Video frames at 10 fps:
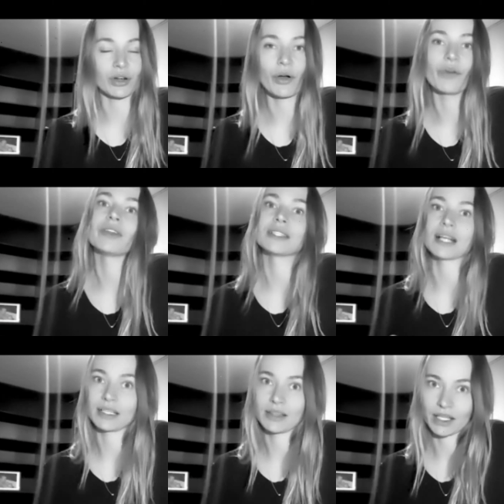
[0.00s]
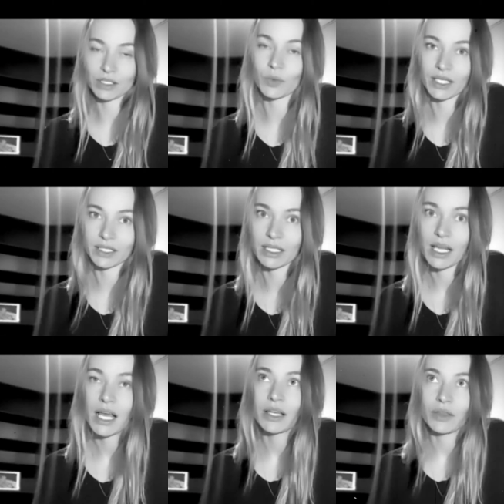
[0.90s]
of the talent
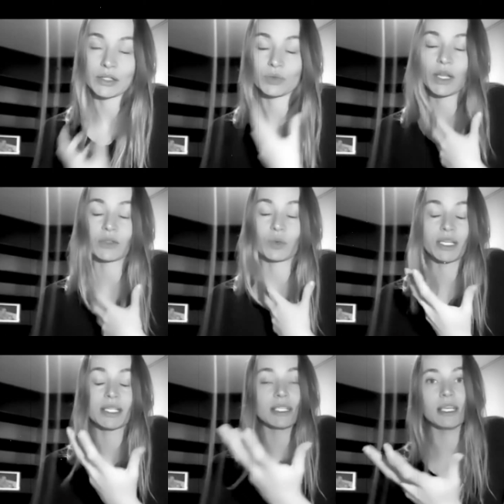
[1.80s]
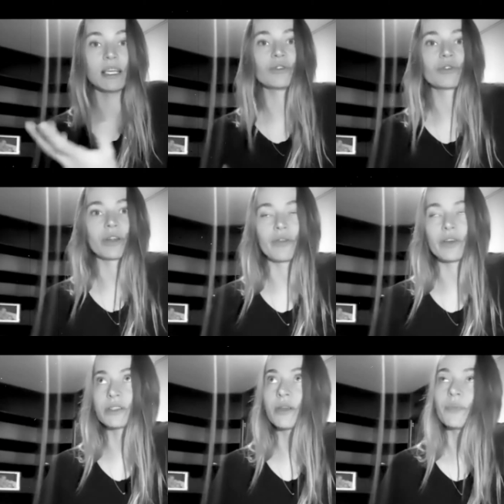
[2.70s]
that we see in front of us.